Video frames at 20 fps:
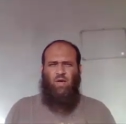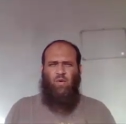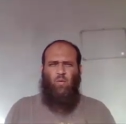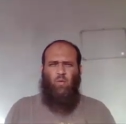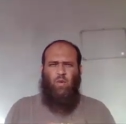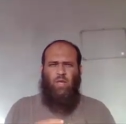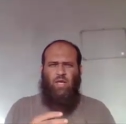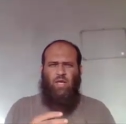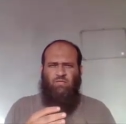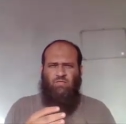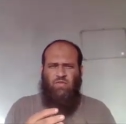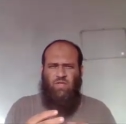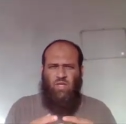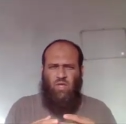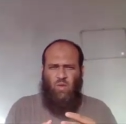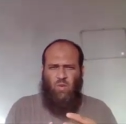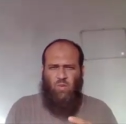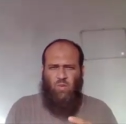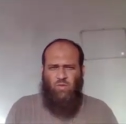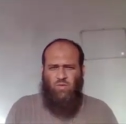we have
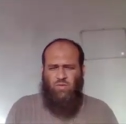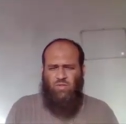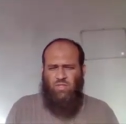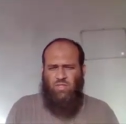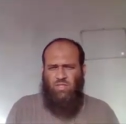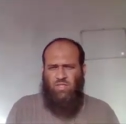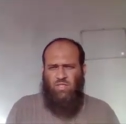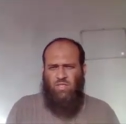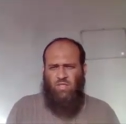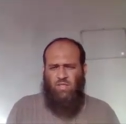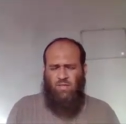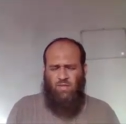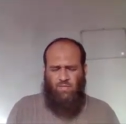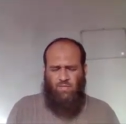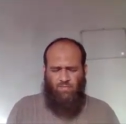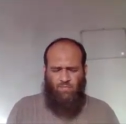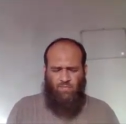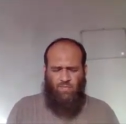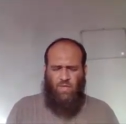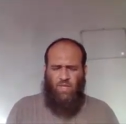used
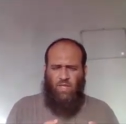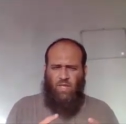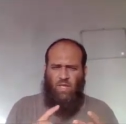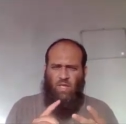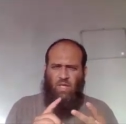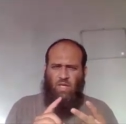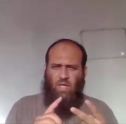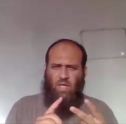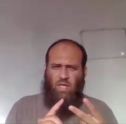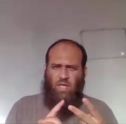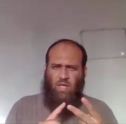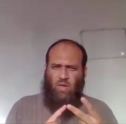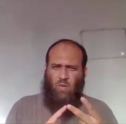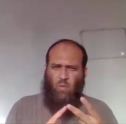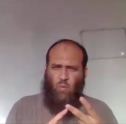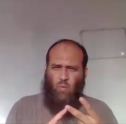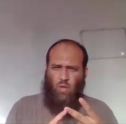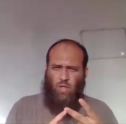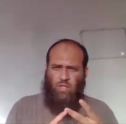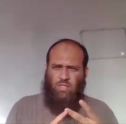
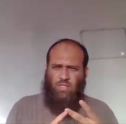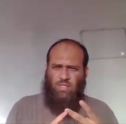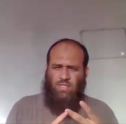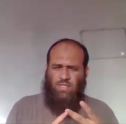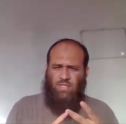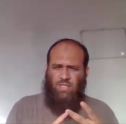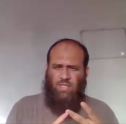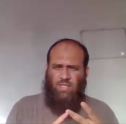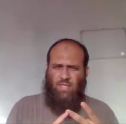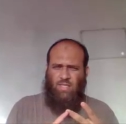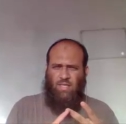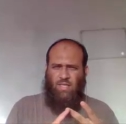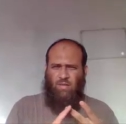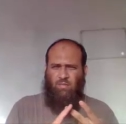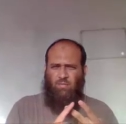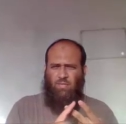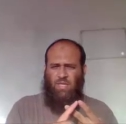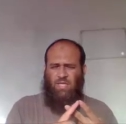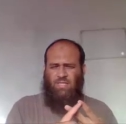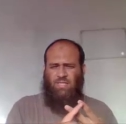was
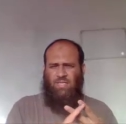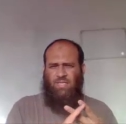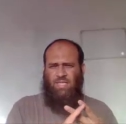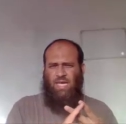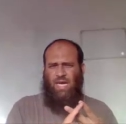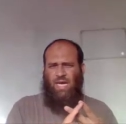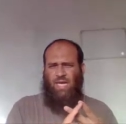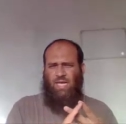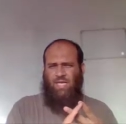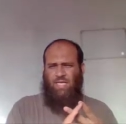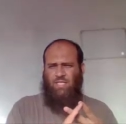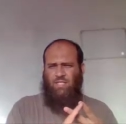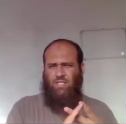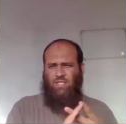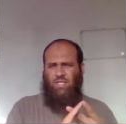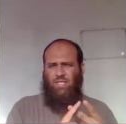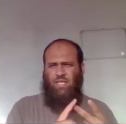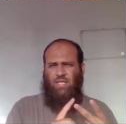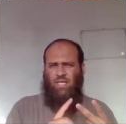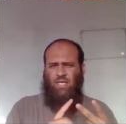plus
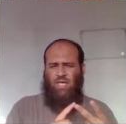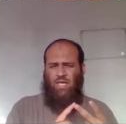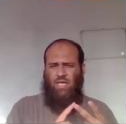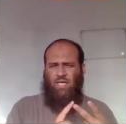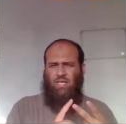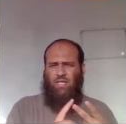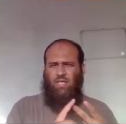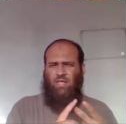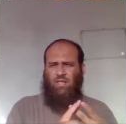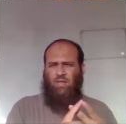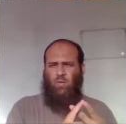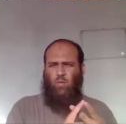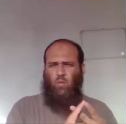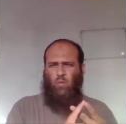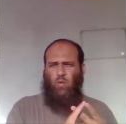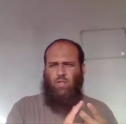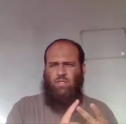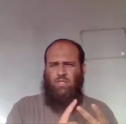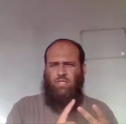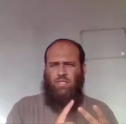ing,
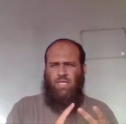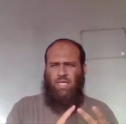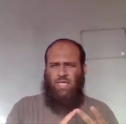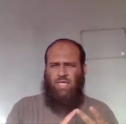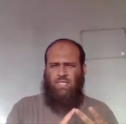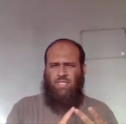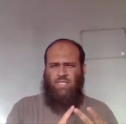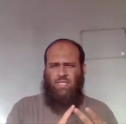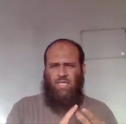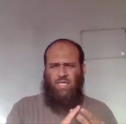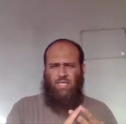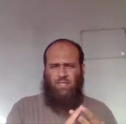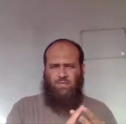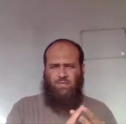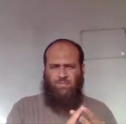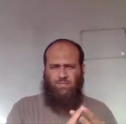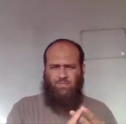was eating.